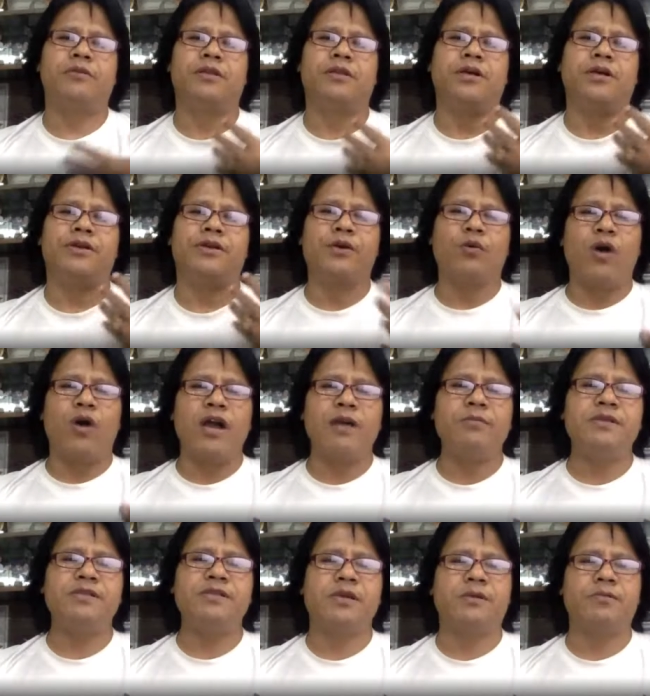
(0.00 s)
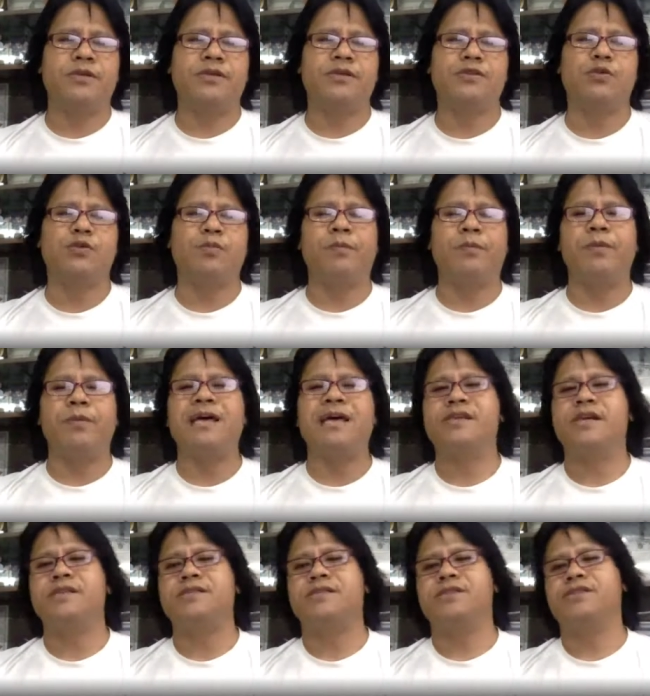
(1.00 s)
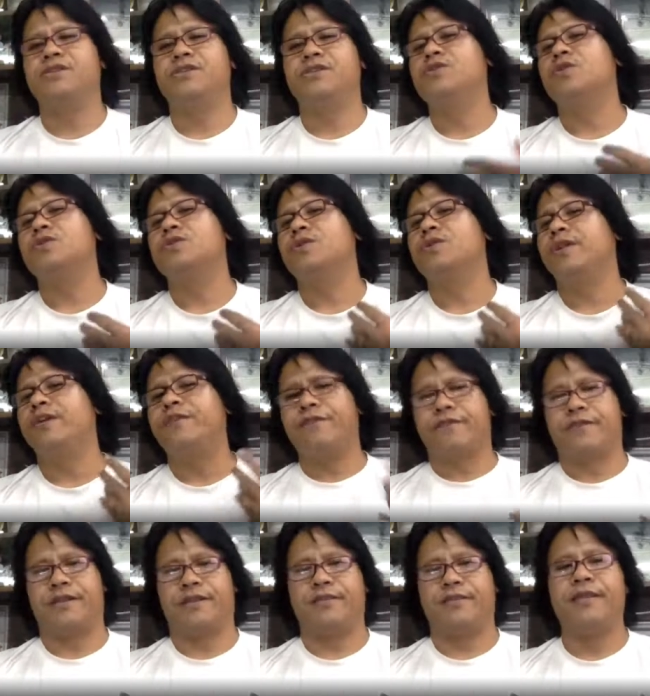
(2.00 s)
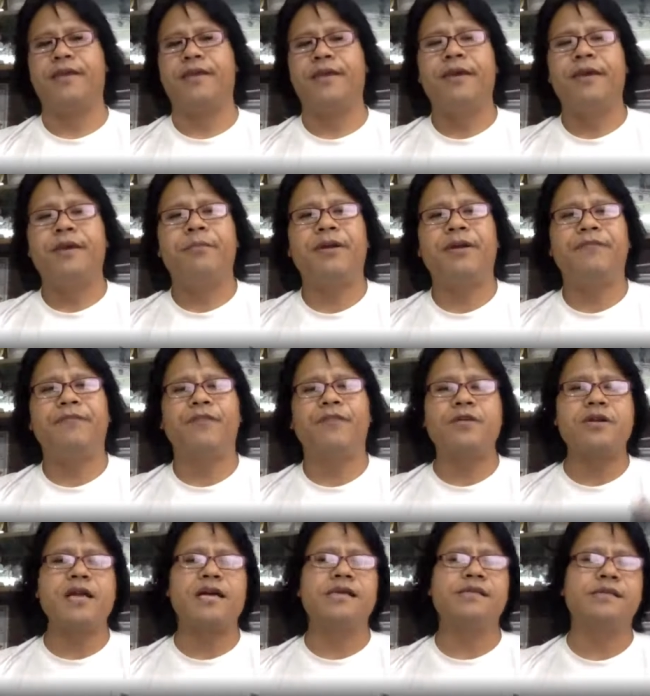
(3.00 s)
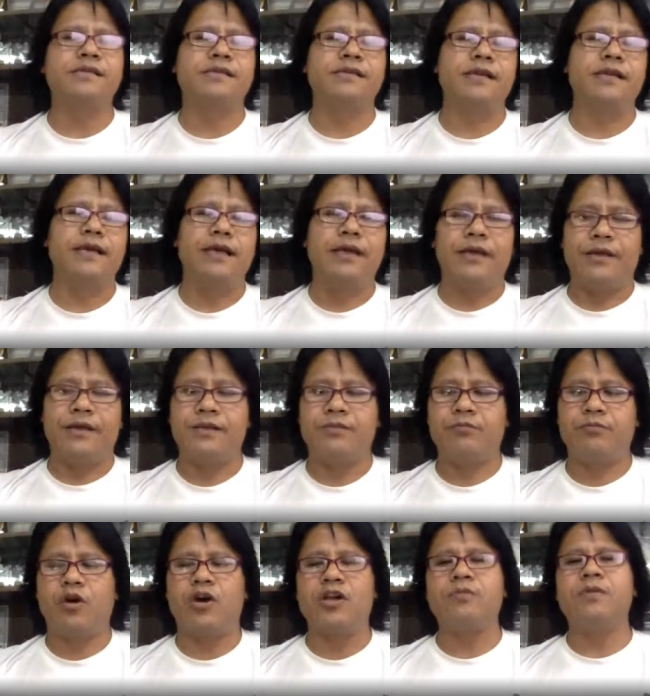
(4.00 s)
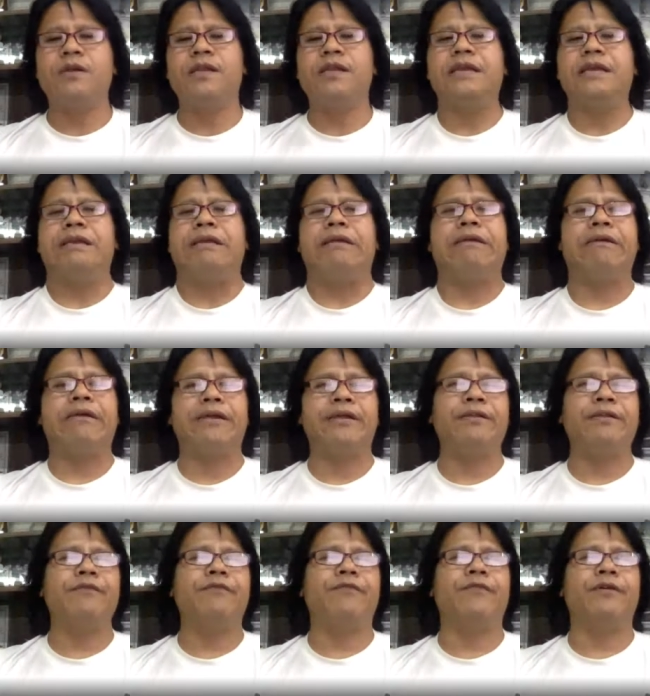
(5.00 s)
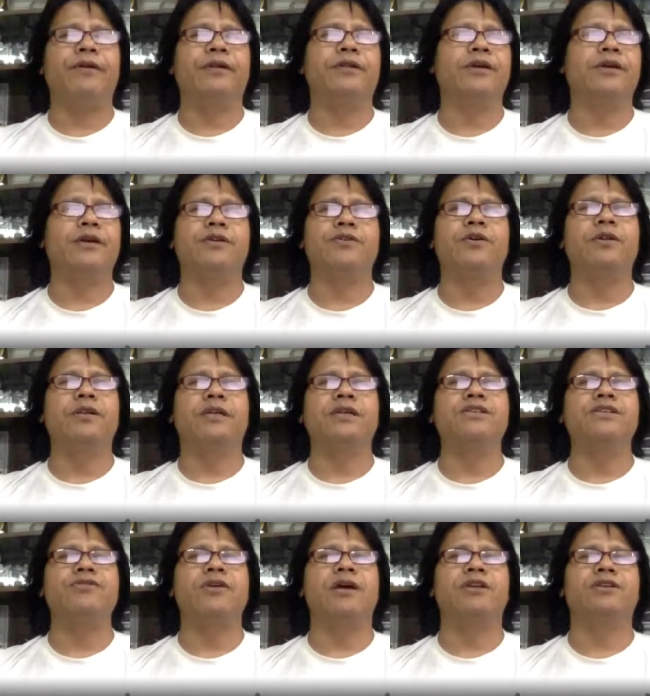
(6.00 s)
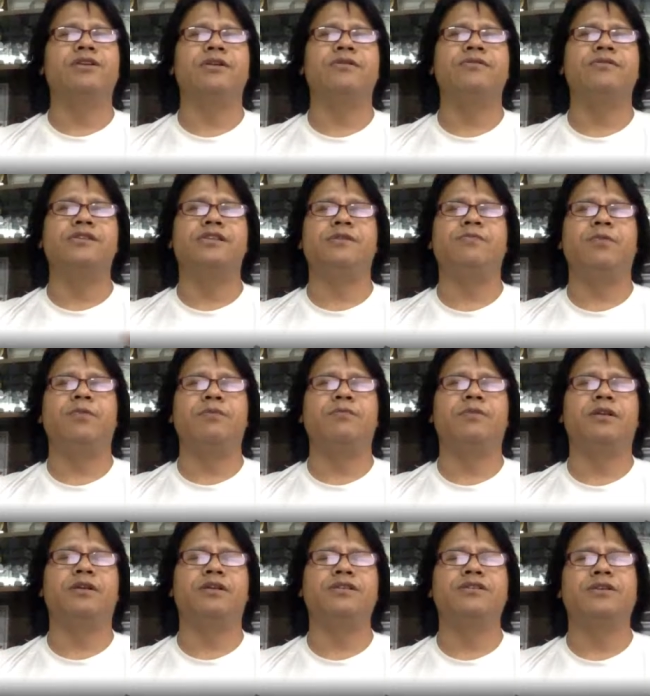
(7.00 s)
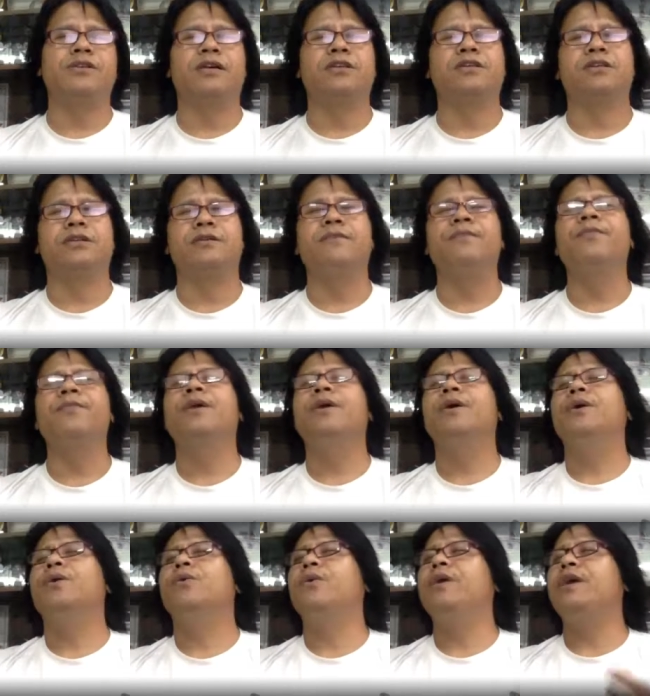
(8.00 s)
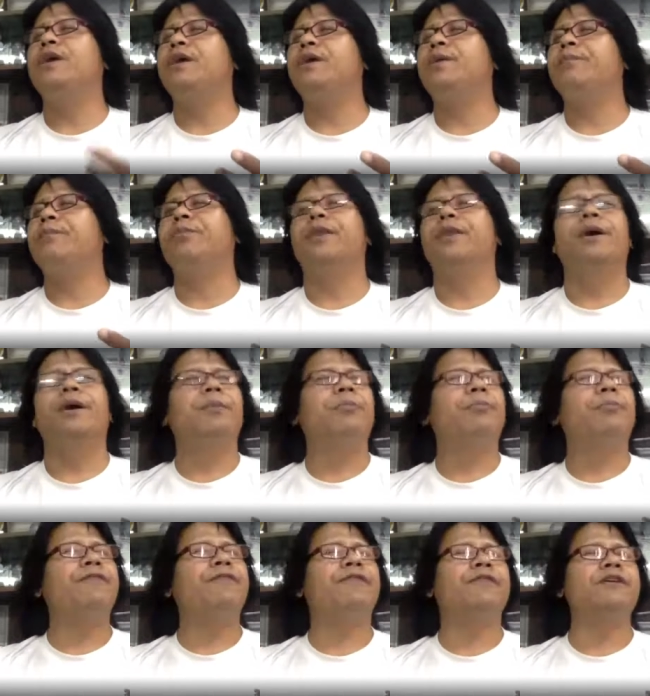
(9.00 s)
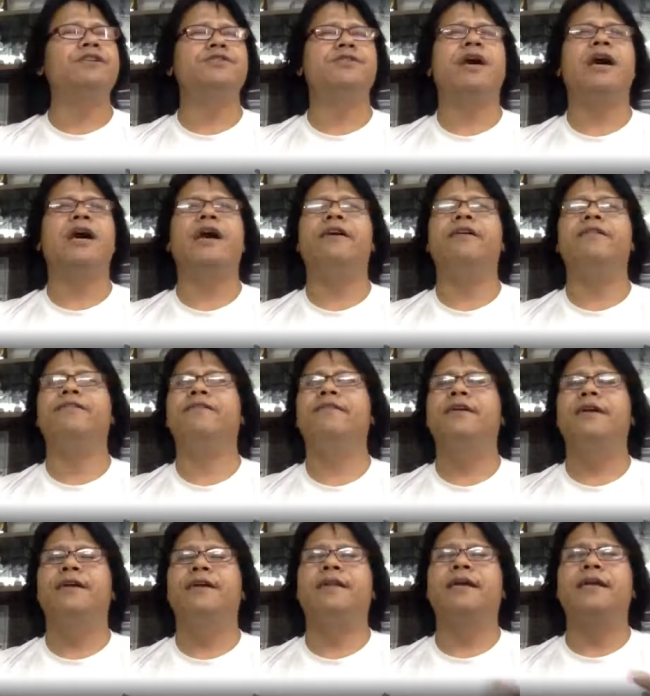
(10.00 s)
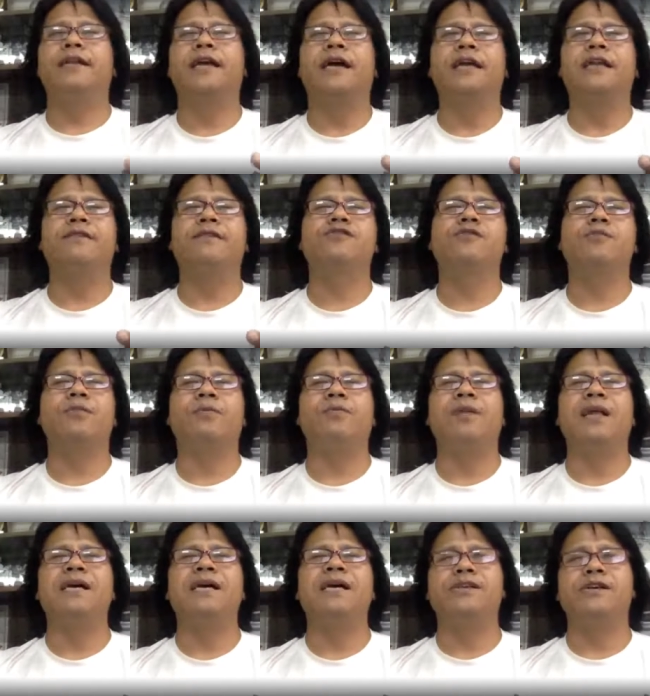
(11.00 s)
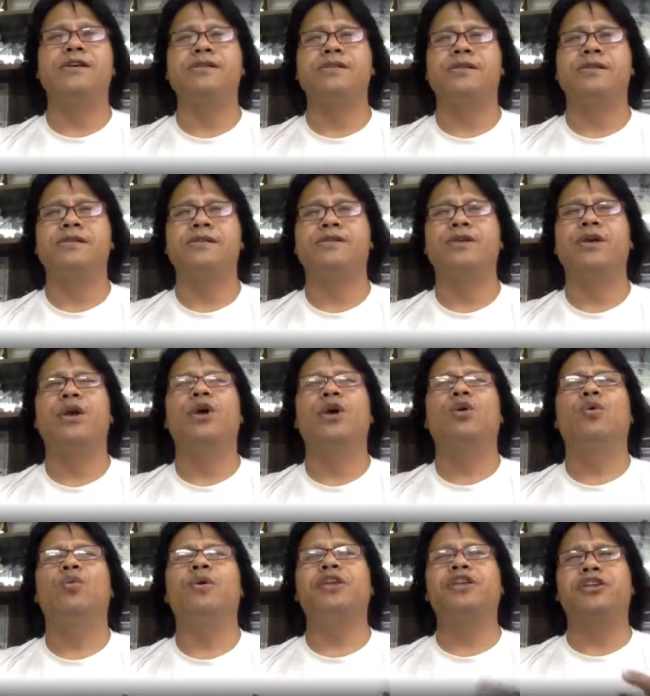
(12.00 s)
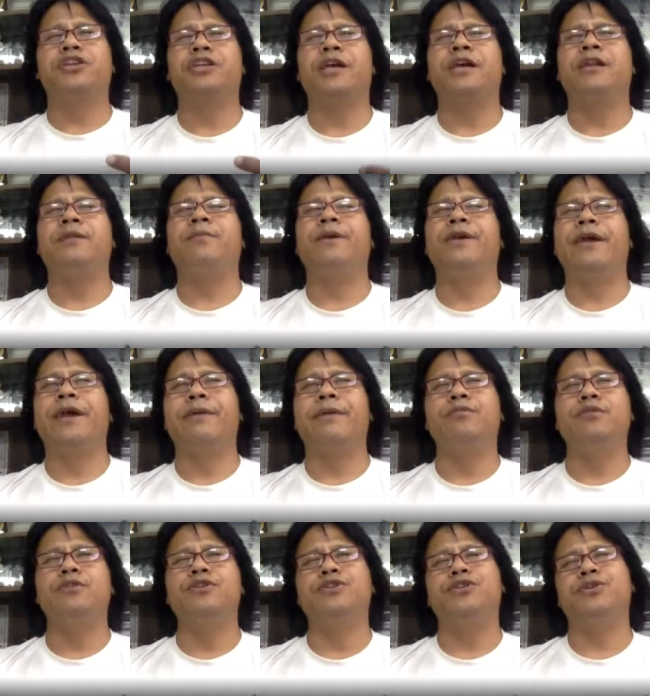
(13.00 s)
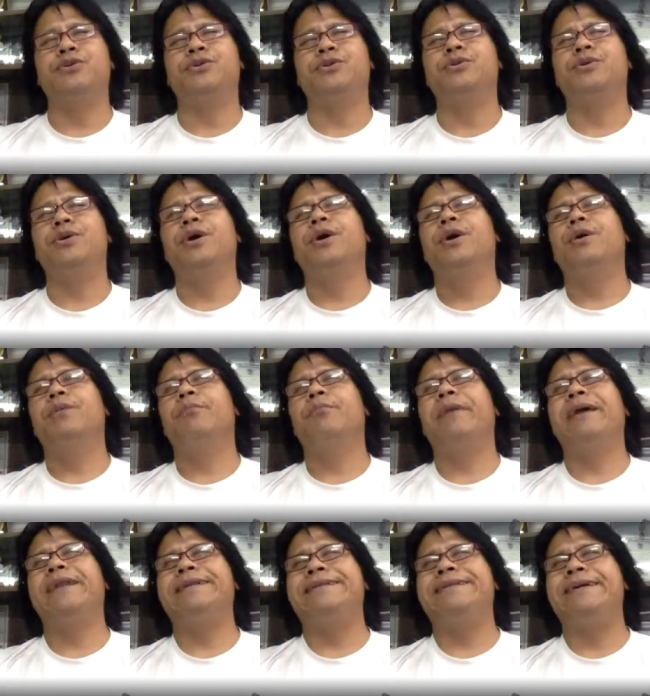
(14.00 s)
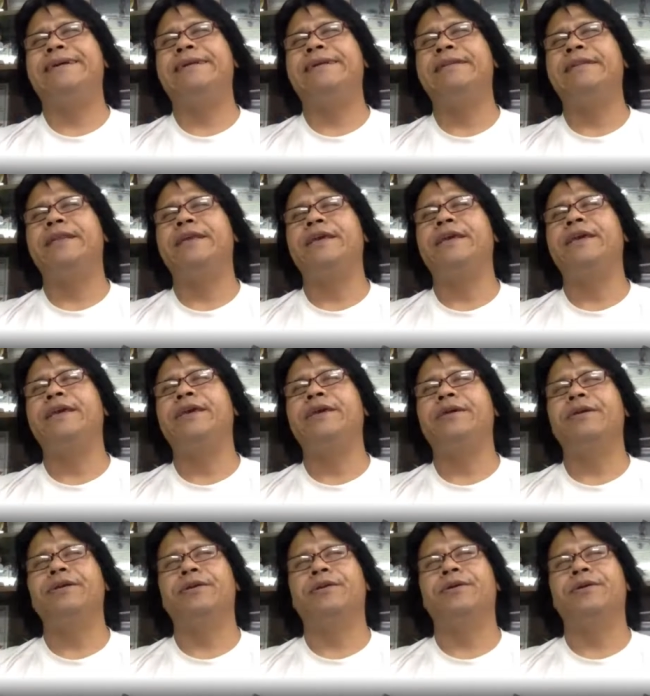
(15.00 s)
requirements of the superplasizers is also different. But for us, normally in road construction, rigid pavement construction, we prefer to have that kind of superplasizers which shall be able to maintain the